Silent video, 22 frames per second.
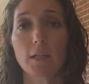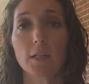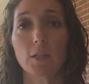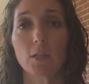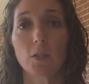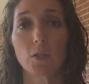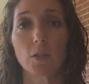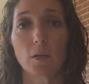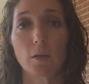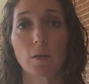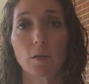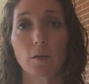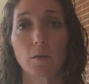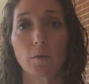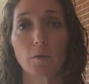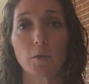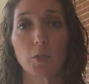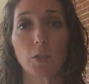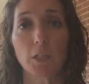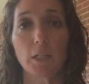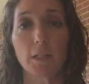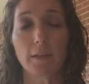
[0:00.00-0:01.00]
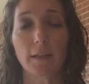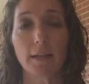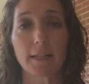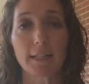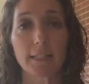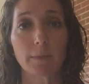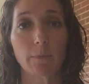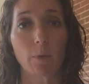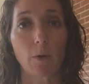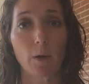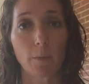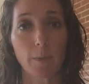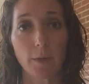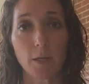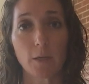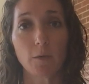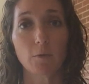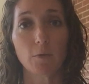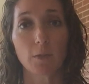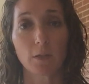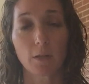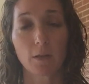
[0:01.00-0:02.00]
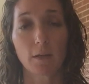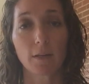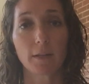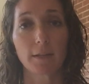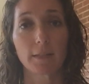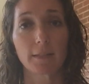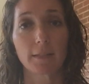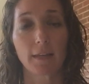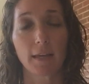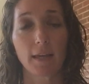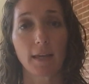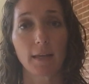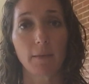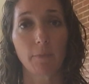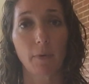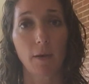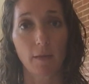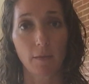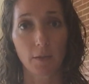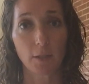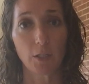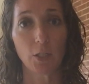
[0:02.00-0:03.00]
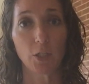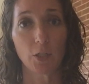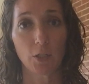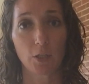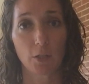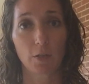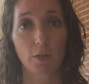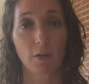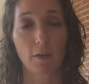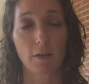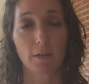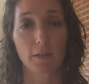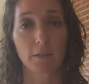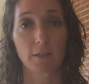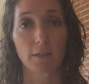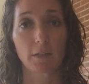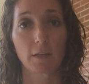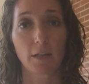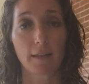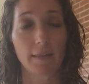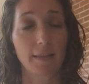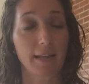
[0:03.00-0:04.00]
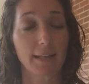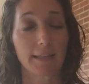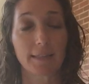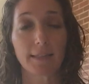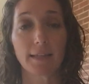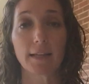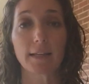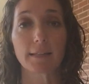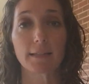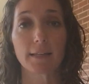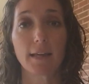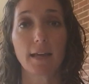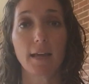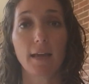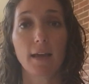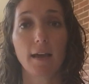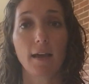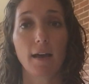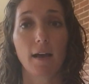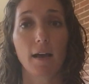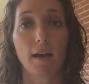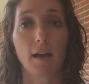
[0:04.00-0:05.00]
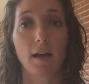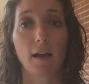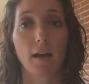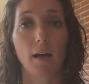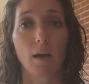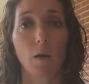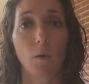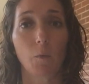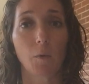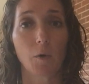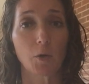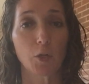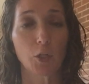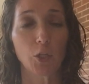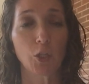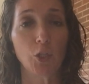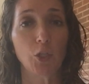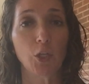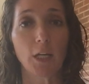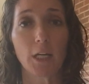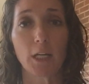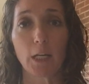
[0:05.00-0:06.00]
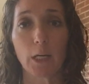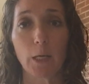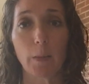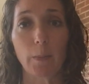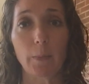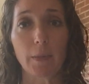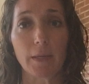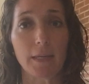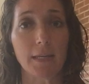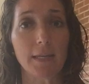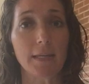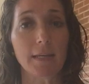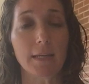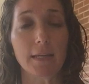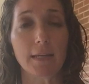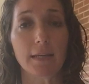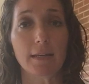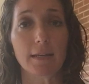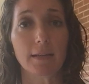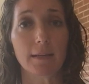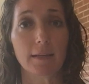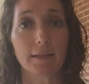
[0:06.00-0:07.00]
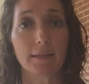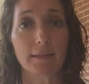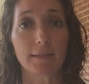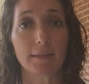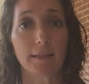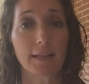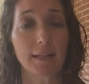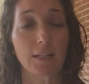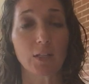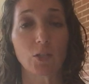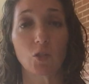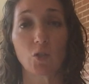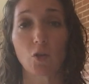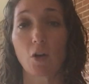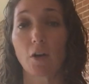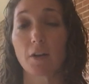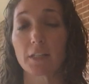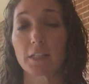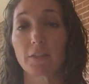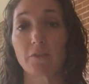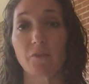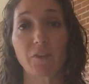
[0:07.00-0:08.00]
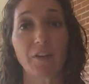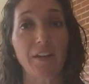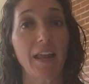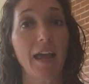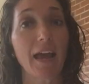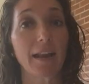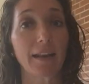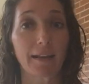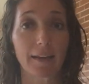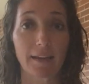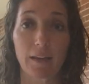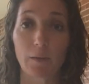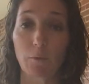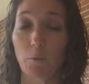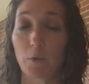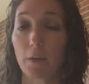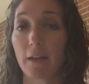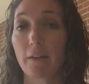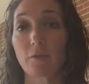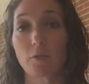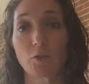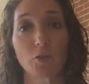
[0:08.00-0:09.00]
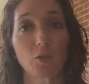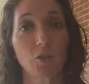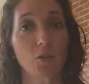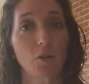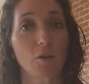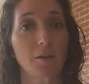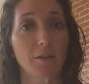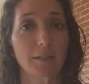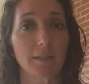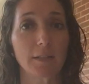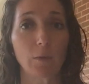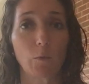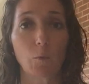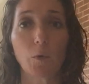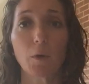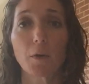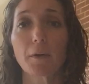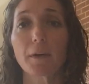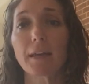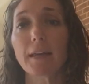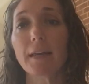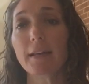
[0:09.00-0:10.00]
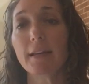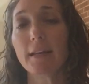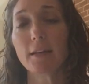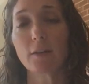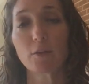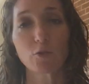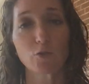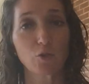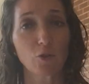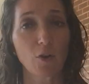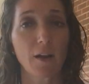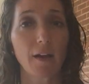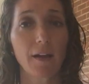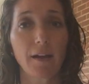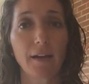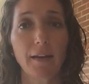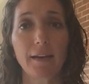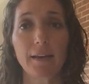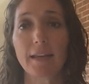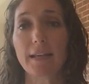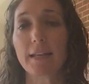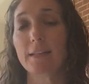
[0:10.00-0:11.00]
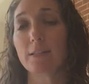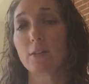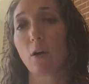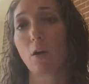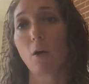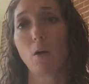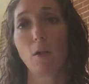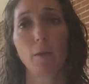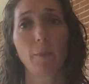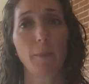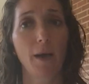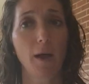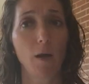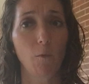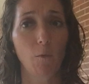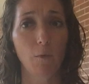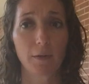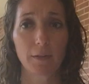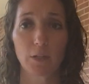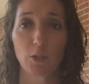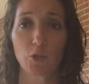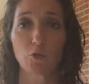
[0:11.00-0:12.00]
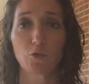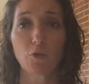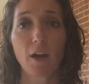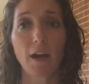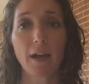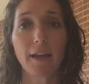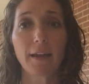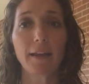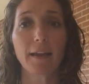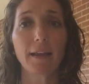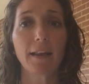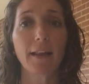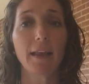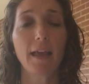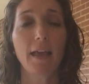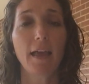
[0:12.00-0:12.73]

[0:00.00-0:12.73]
So she likes barbecue sauce and Polynesian sauce, and that's it. Whereas Jacob, he is a sauce fanatic, and whatever sauce that we're eating or trying, he's all about wanting to try it.